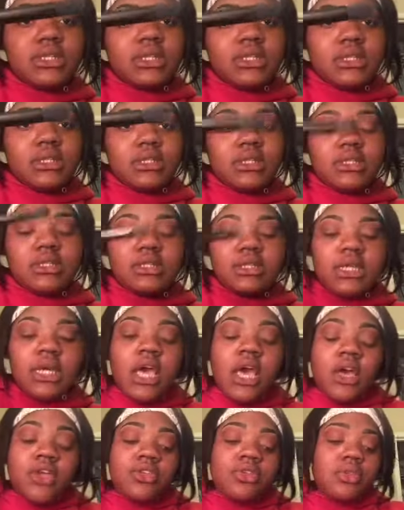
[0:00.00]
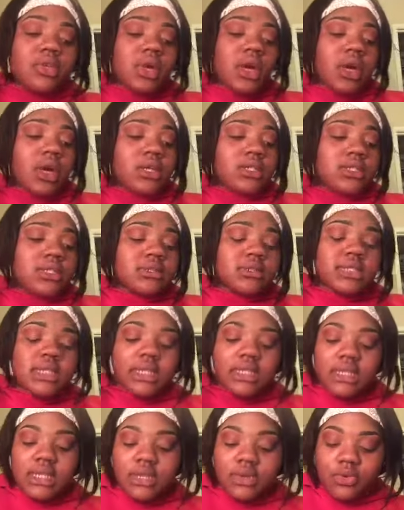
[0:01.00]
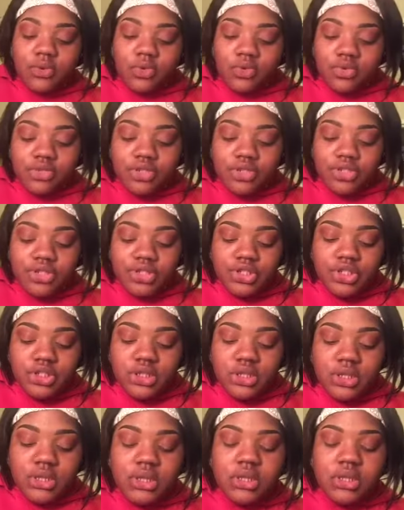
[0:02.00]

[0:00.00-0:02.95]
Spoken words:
like this. You can also take that orange,